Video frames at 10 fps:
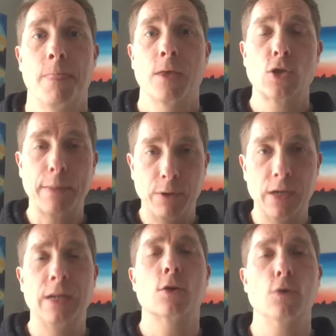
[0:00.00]
So I put
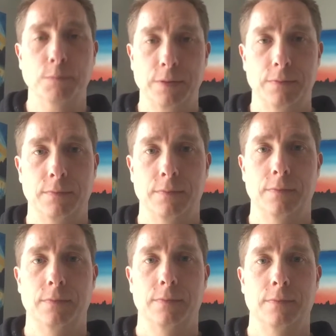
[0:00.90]
it in the group.
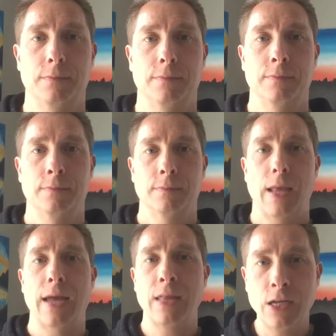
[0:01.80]

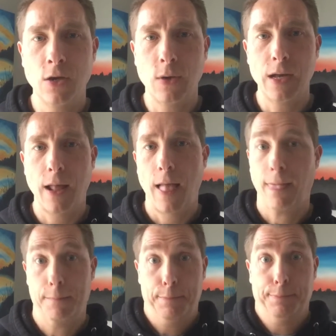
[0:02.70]
And then you know what?
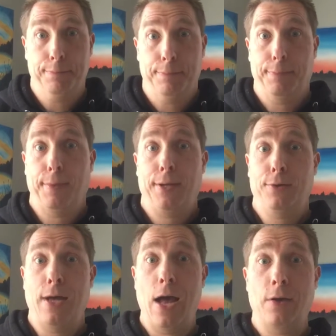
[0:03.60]
I
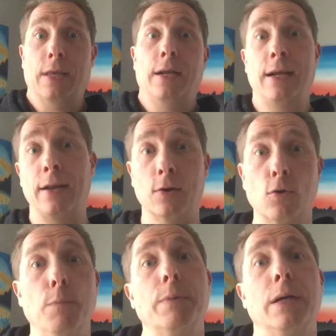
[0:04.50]
don't know how to get it out of the
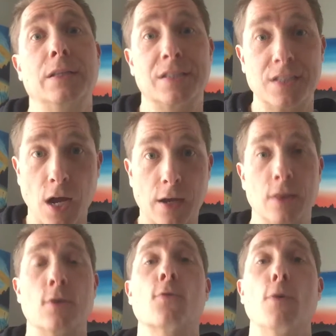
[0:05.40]
group. It's stuck
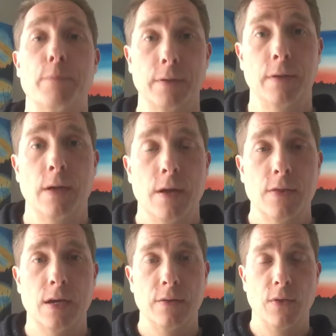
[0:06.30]
in the group.
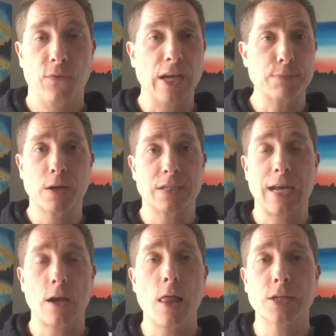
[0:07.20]
The Facebook's
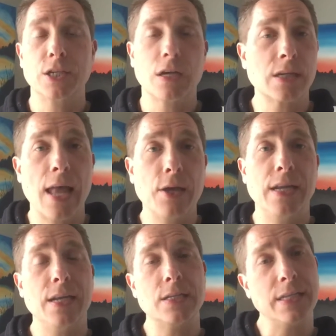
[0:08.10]
technology doesn't allow you
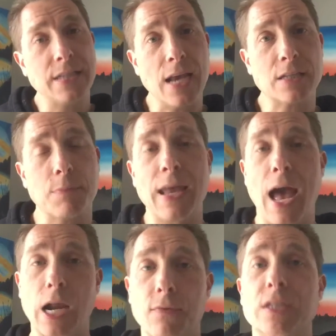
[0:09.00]
to easily take something
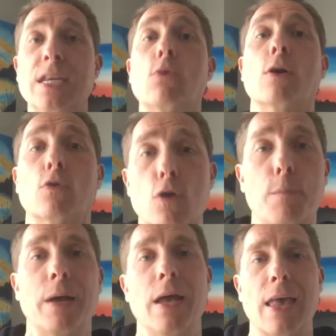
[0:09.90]
out of a secret
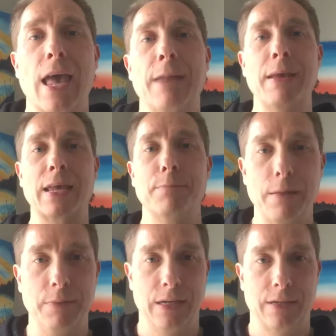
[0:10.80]
group and make it
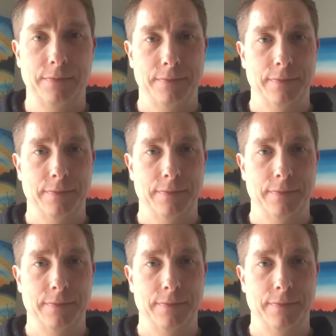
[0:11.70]
public.